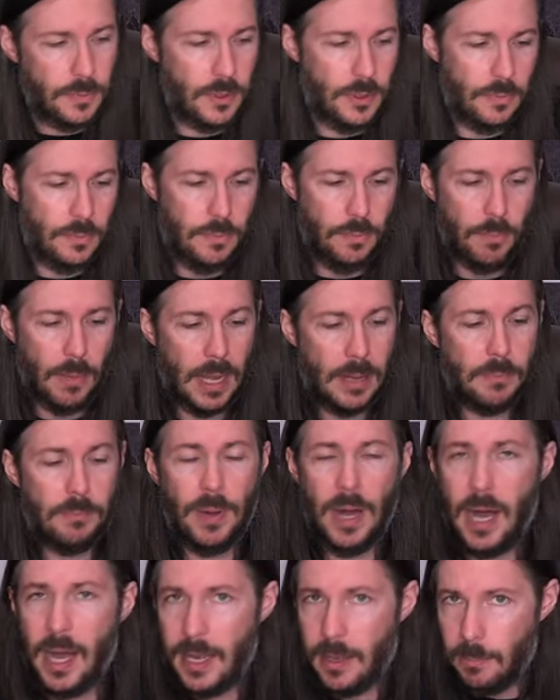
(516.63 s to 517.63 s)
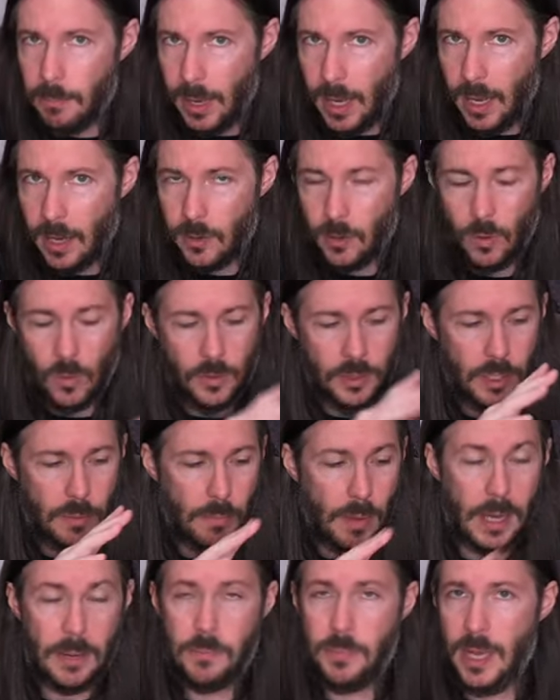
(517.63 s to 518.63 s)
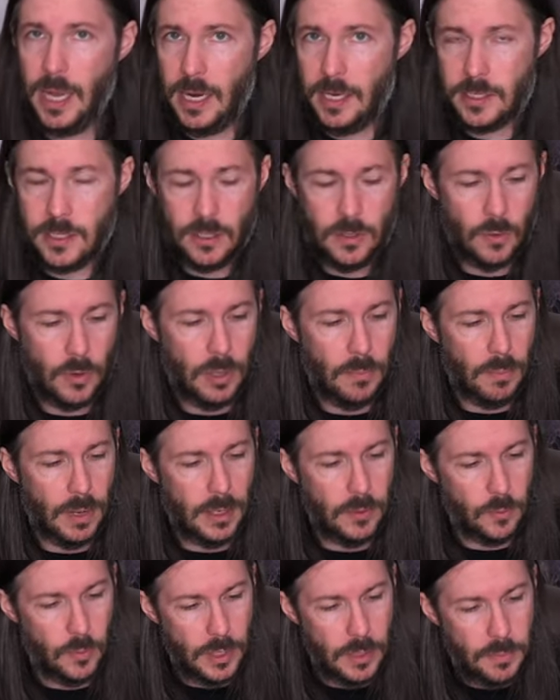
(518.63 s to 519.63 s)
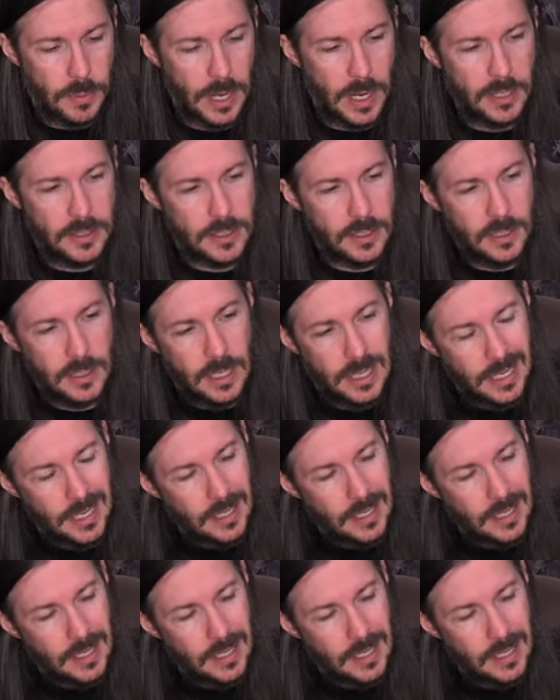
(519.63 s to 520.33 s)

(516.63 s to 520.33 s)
you might buy a model and you might paint it or you might repaint it.